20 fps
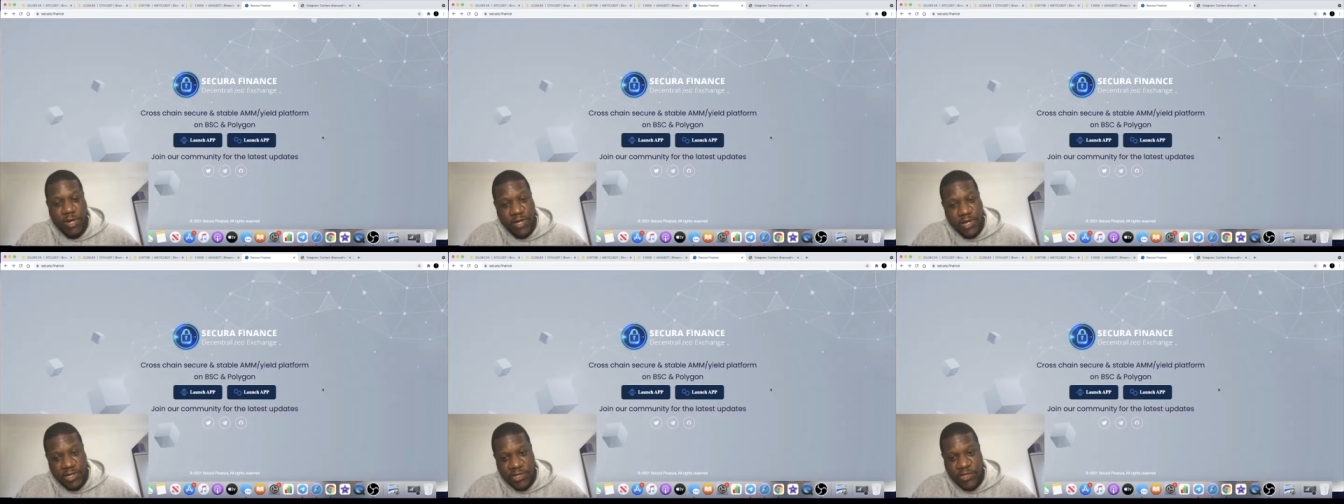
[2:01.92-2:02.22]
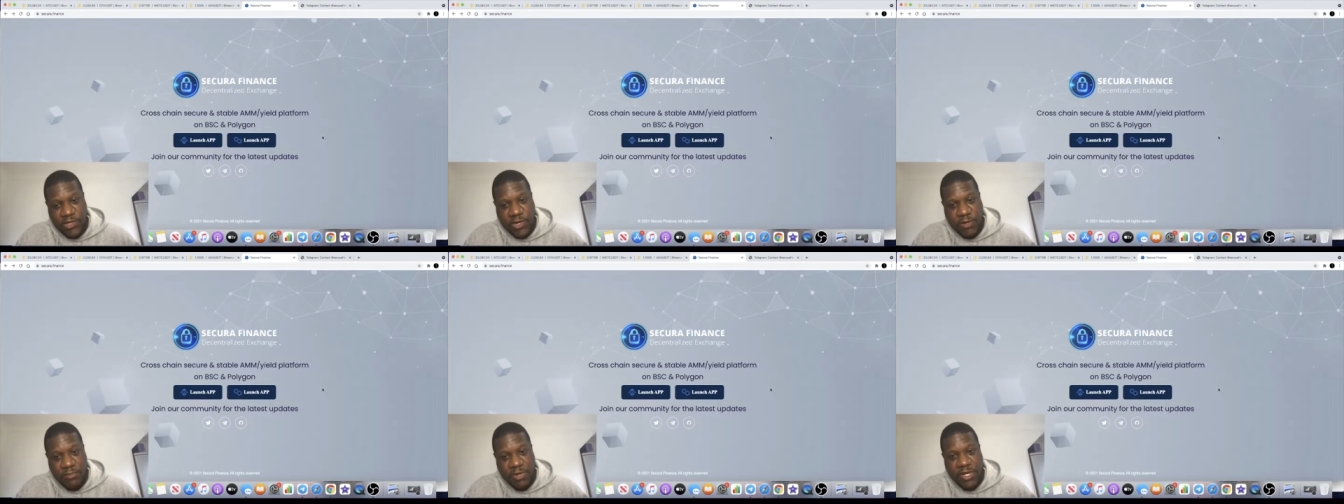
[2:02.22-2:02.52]
this
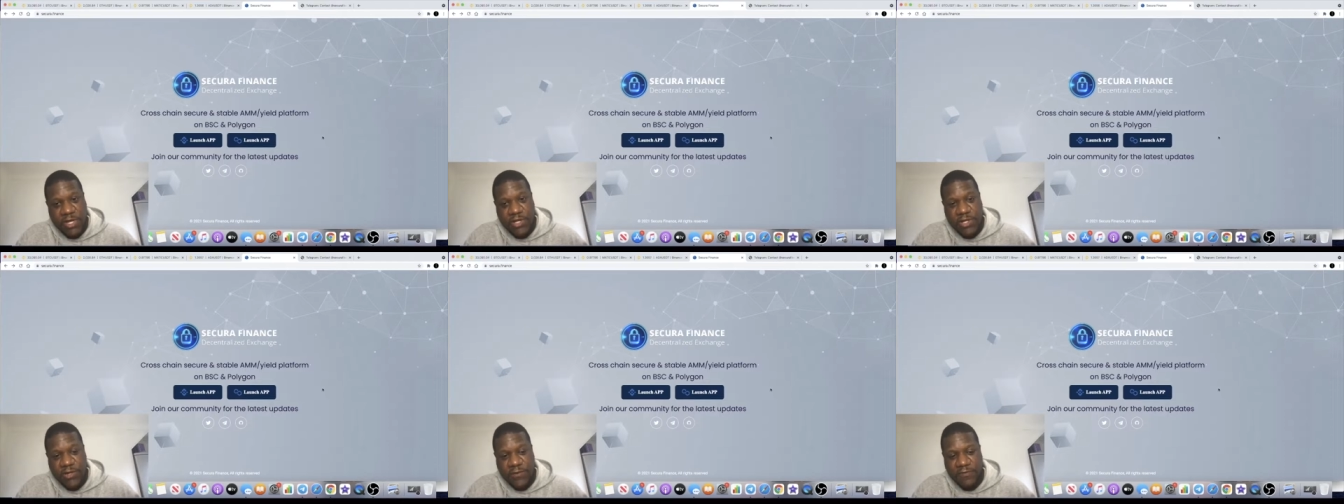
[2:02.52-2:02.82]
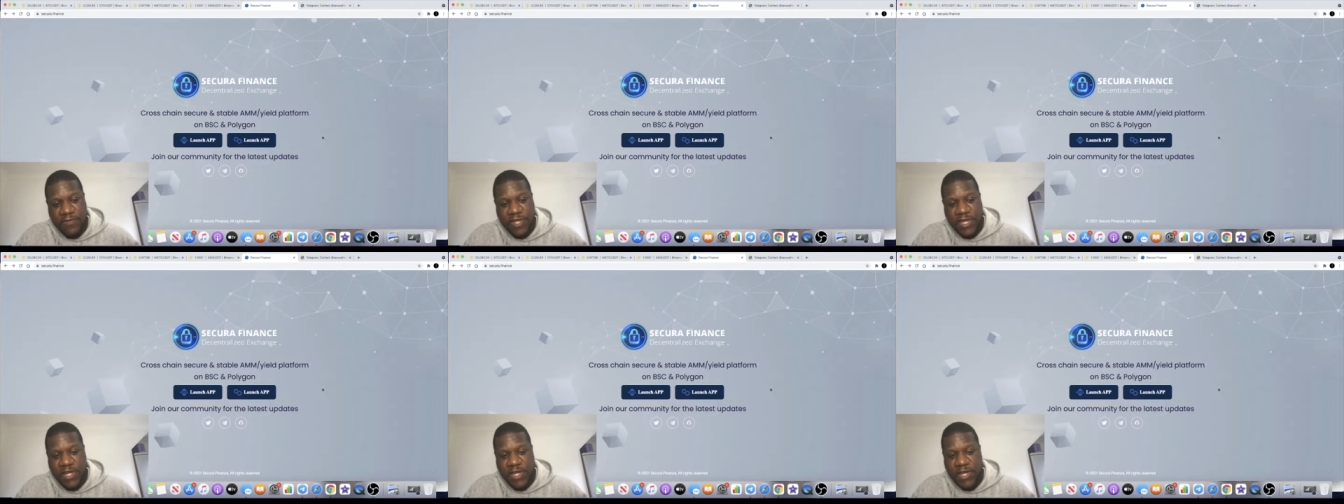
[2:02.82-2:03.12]
time because of
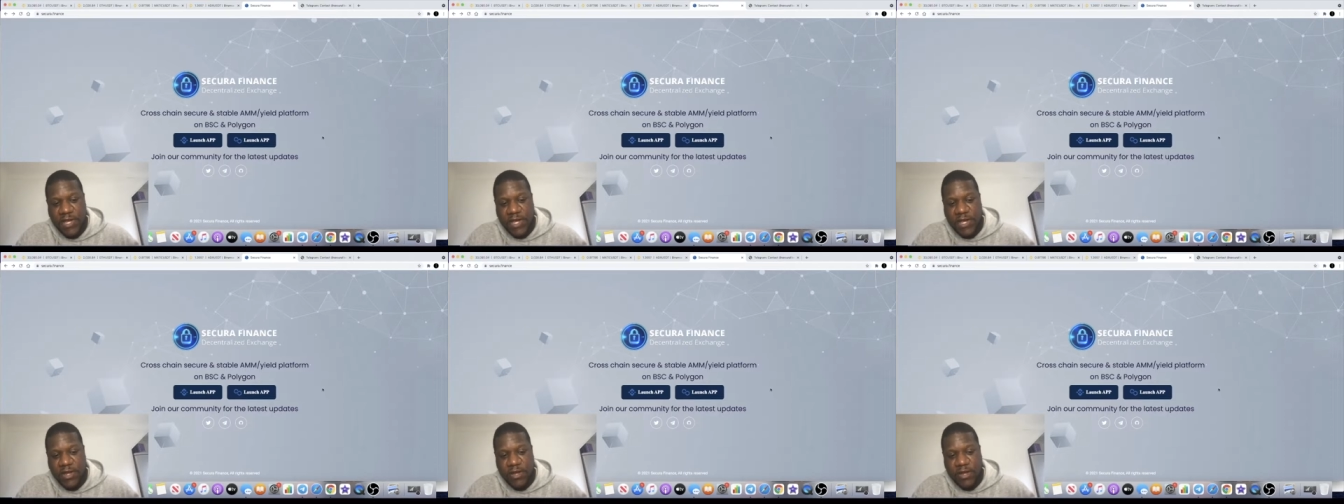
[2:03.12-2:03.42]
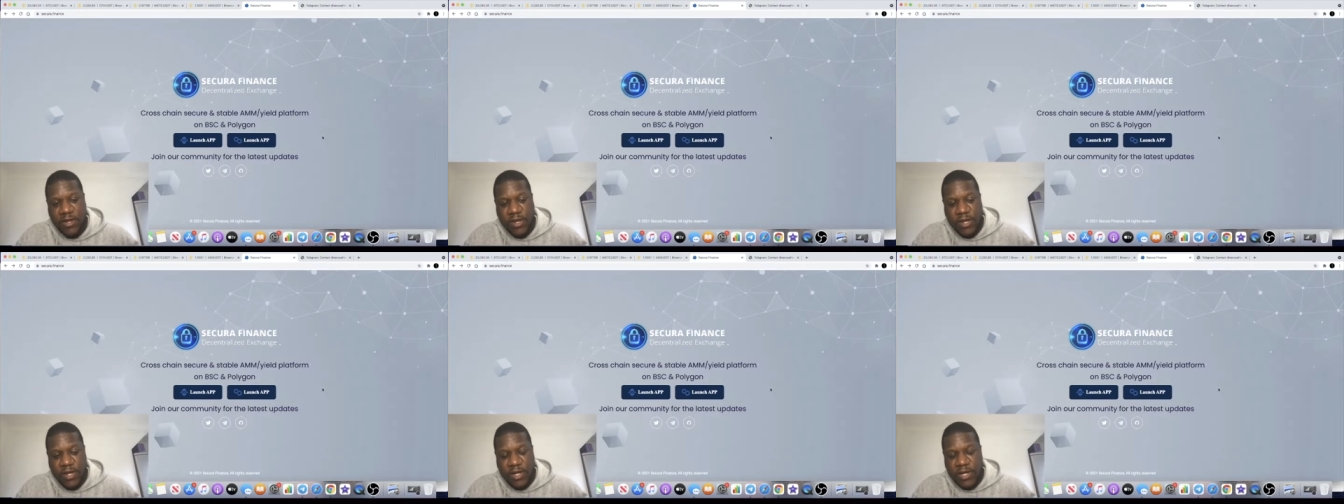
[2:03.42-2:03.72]
the uh,
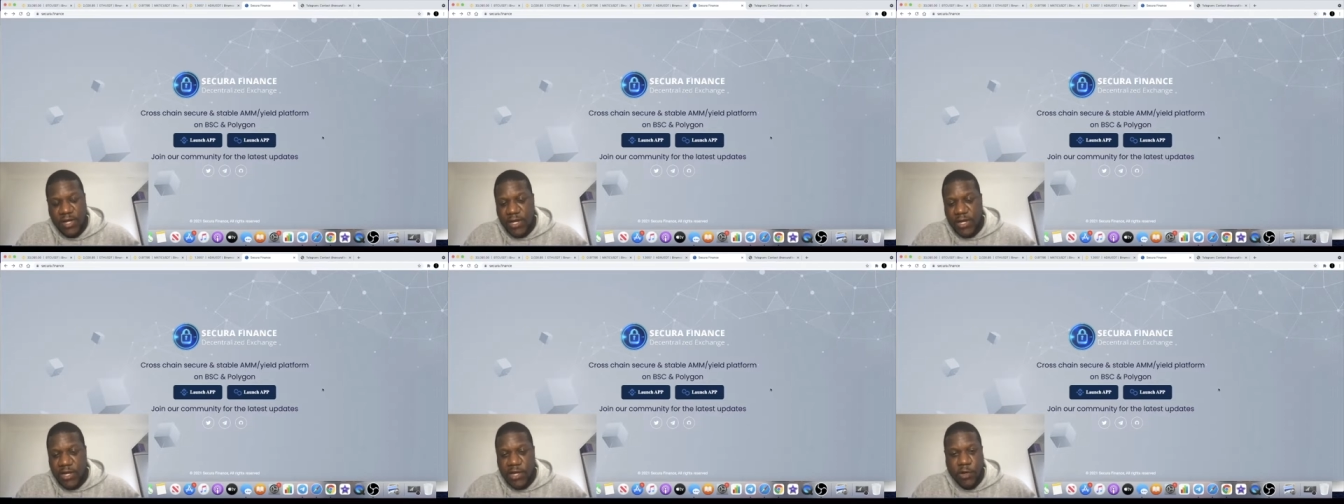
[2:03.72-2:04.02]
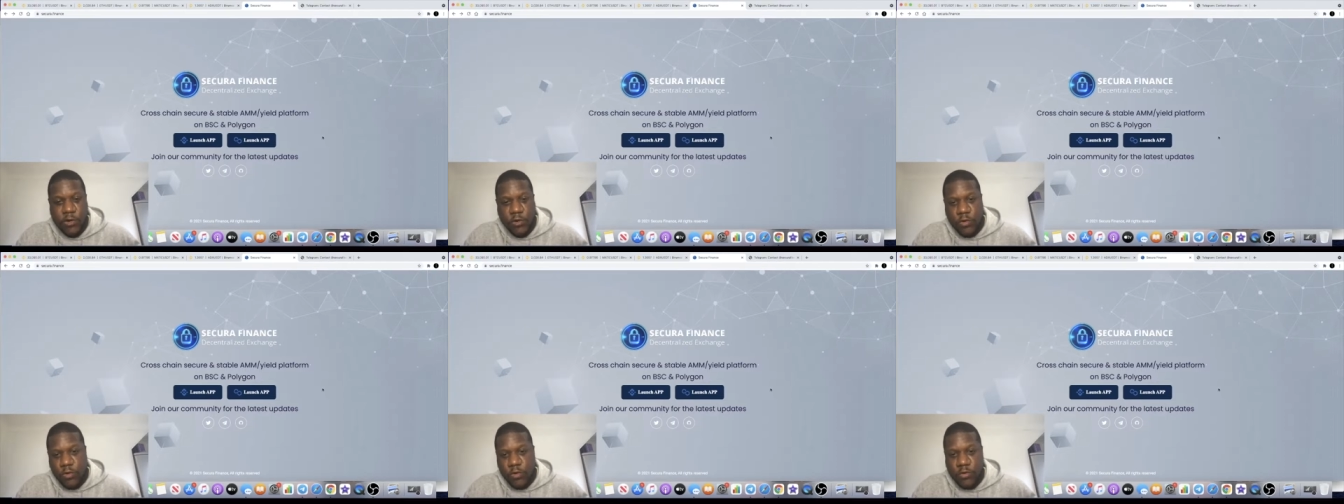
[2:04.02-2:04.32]

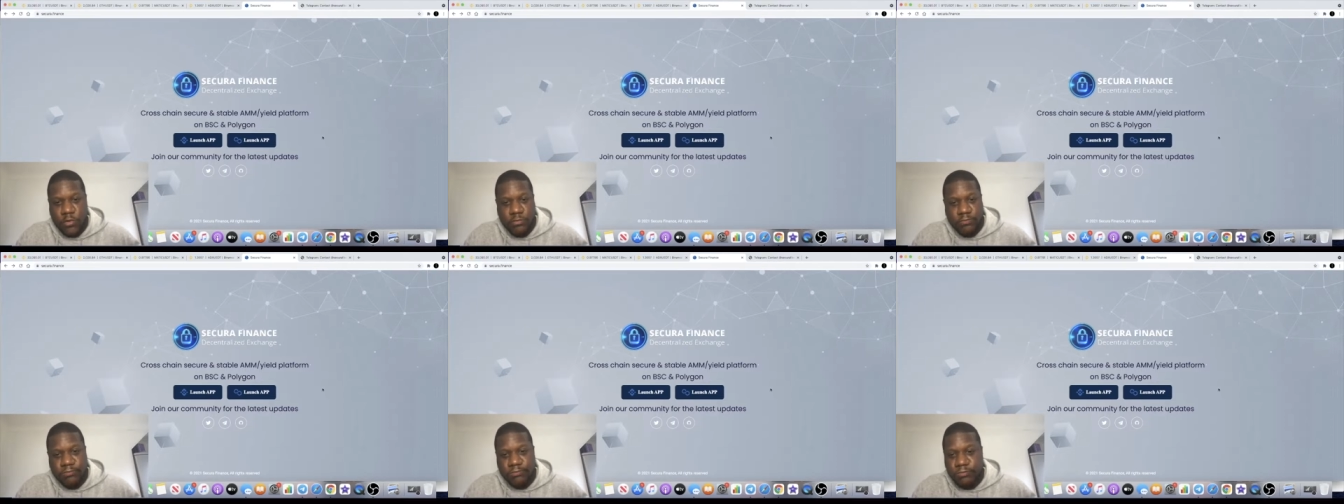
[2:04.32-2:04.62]
little